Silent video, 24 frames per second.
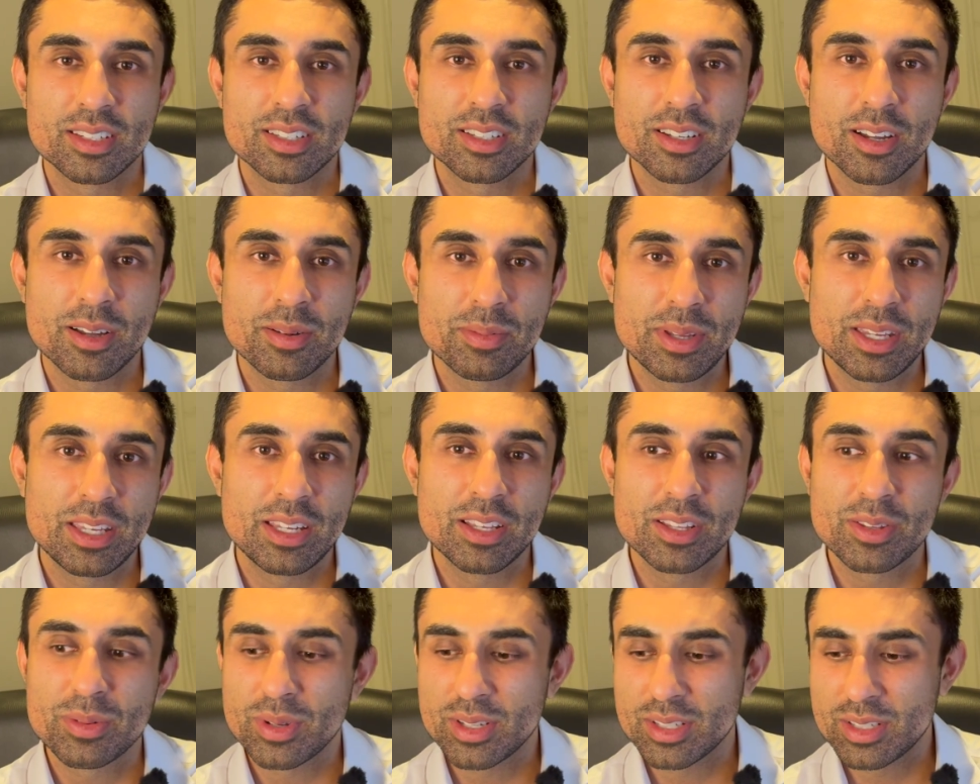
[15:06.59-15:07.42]
Do you know what I mean?
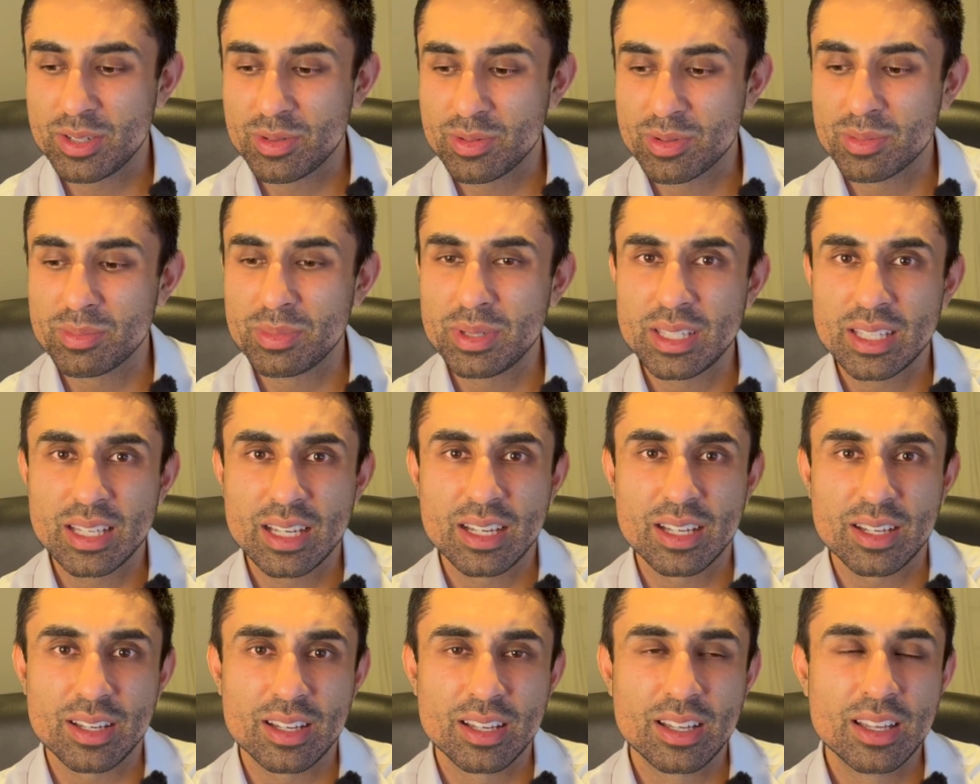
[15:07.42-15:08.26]
Otherwise you wouldn't be
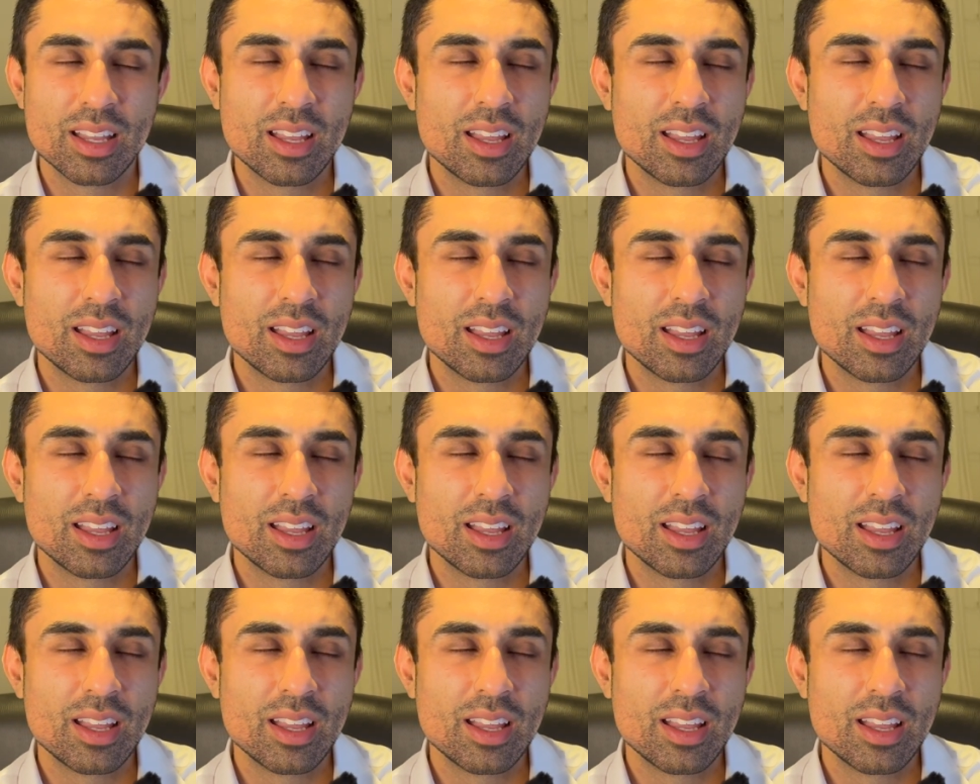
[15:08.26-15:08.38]
there.